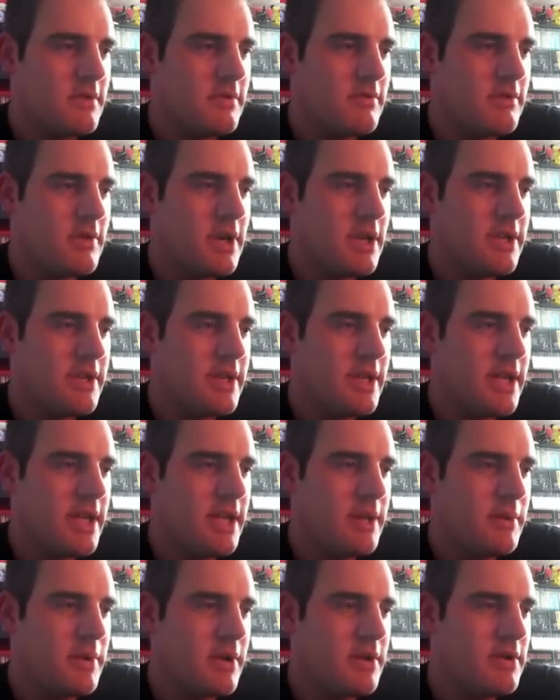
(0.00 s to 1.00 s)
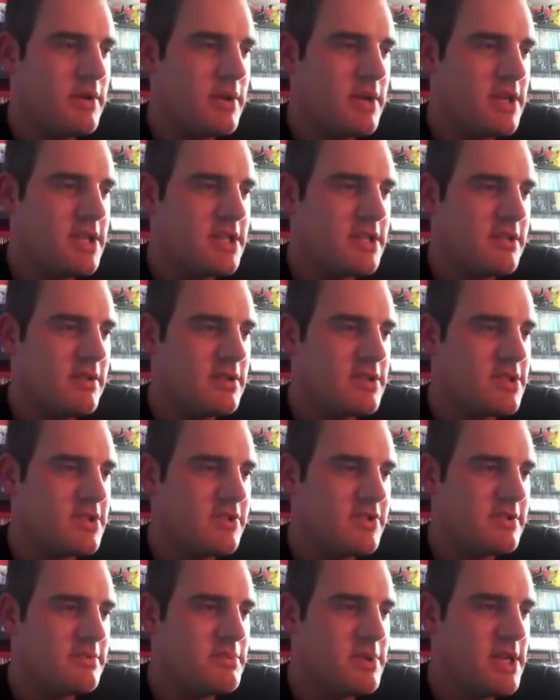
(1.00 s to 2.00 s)
Around there, here we go, nice, lots of
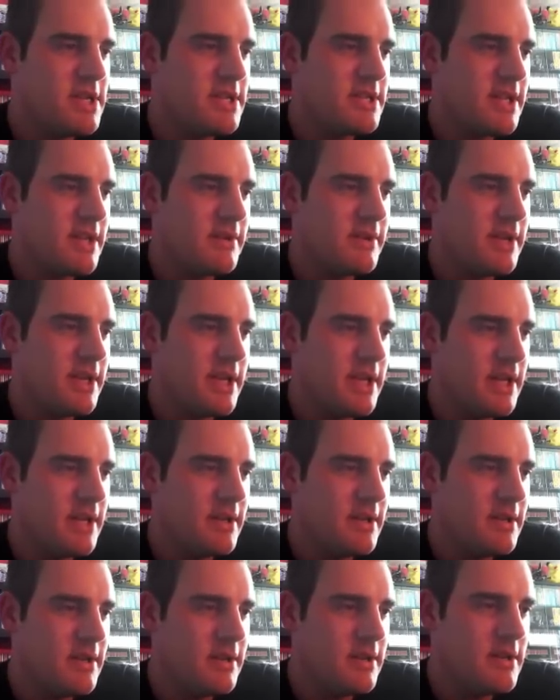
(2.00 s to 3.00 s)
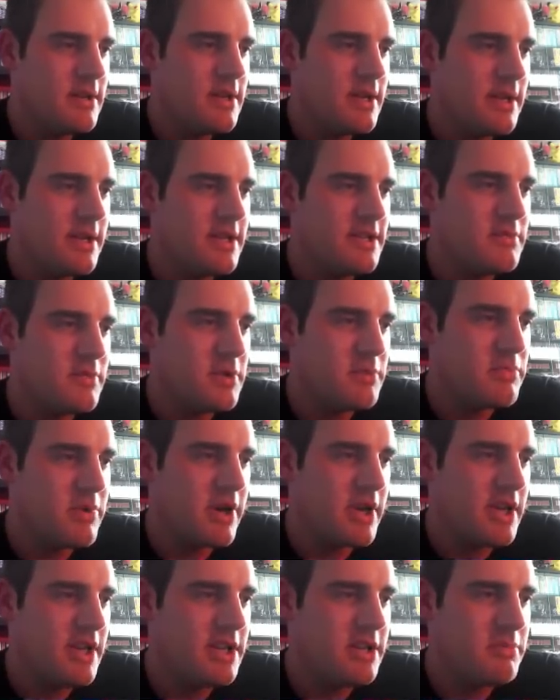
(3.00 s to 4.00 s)
speed down here. And this we
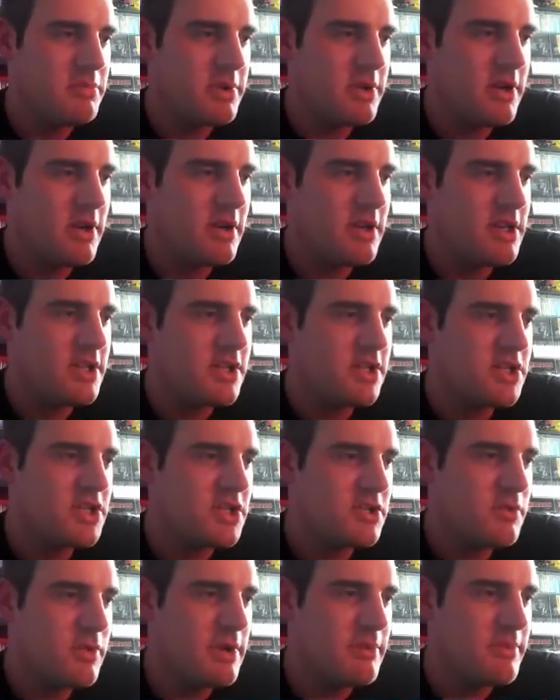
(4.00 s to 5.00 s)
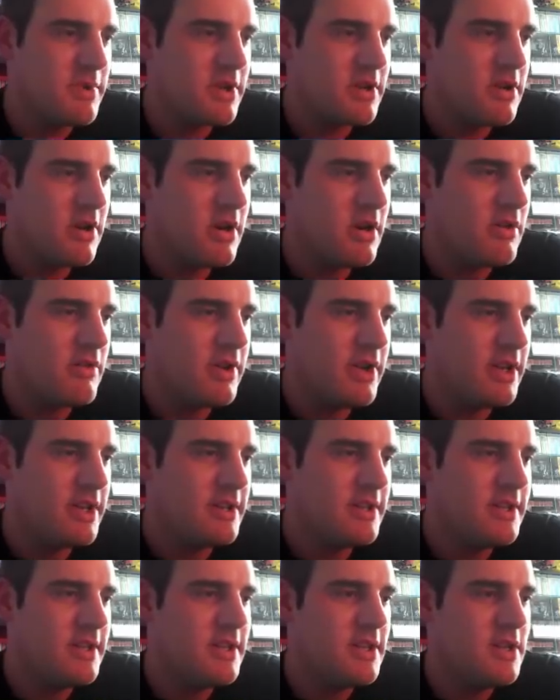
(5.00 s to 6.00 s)
brake a little bit early and just sweep the car in.
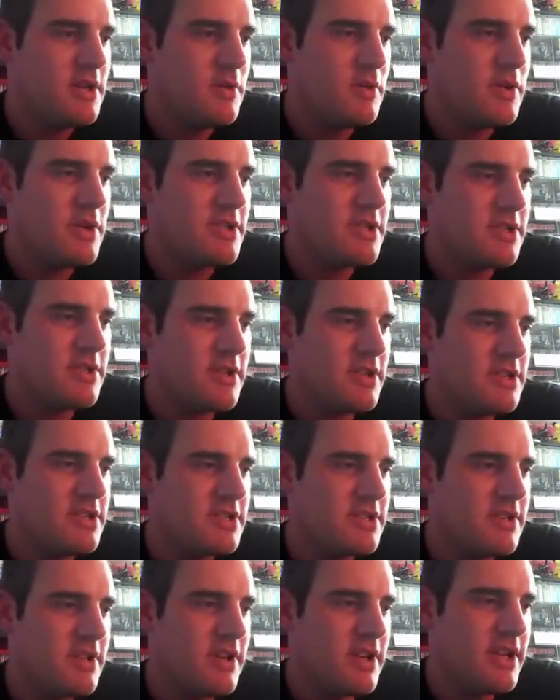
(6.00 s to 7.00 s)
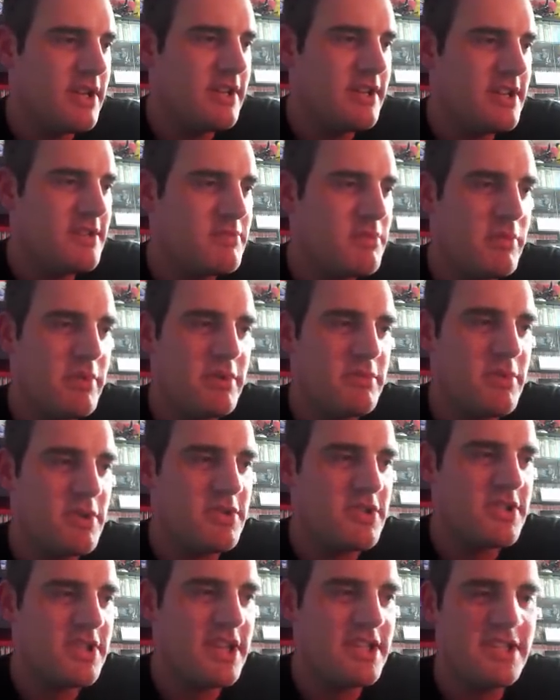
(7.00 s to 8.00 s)
Always a nice slide. That's probably the
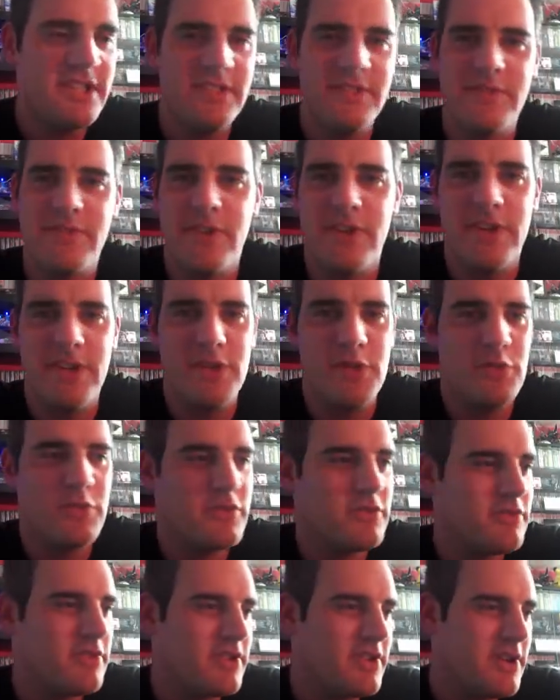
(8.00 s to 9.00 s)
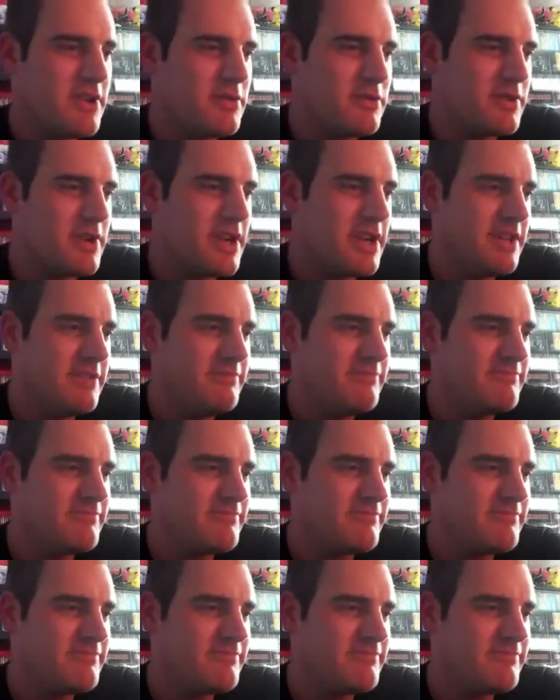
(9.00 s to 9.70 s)
most satisfying corner on the whole game.